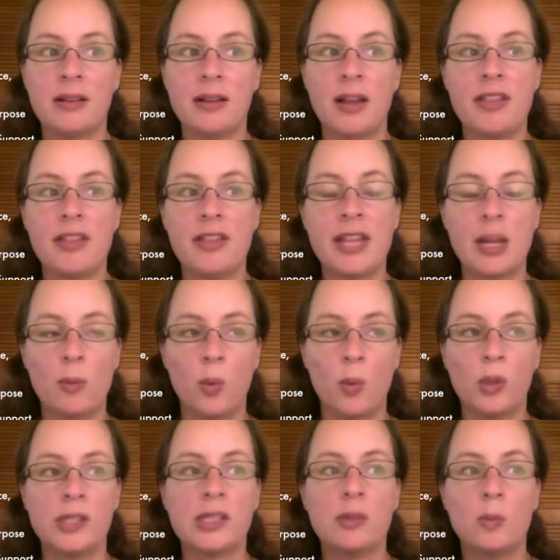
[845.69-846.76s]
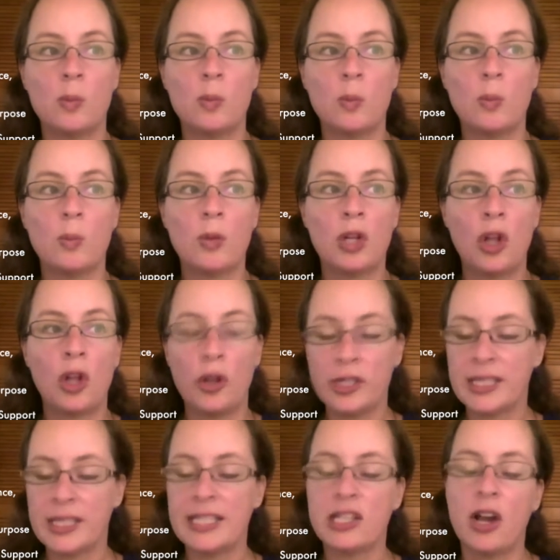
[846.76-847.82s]
I think, what's
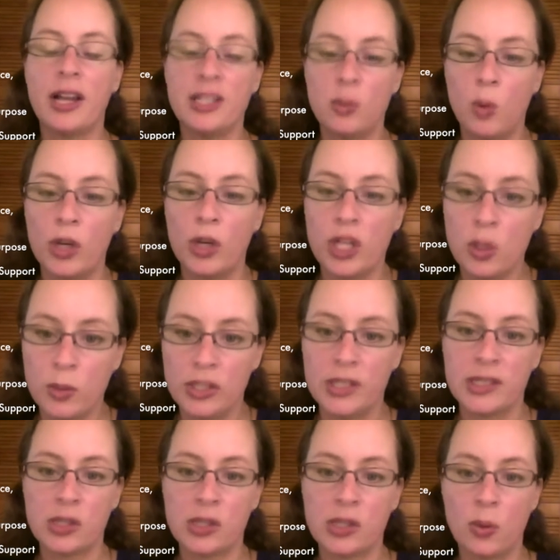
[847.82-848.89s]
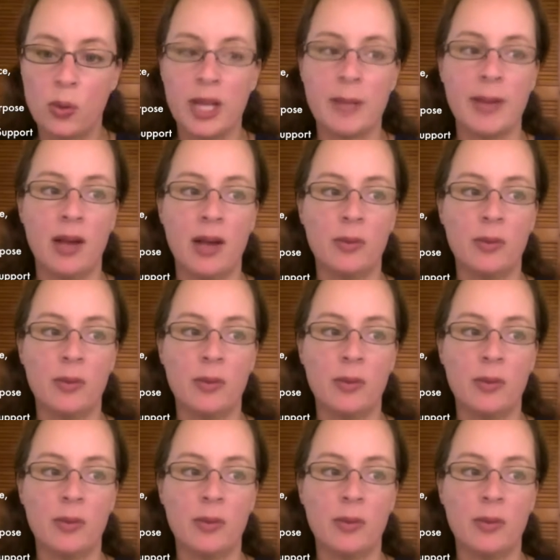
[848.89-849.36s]
closely tied to what you were just talking about,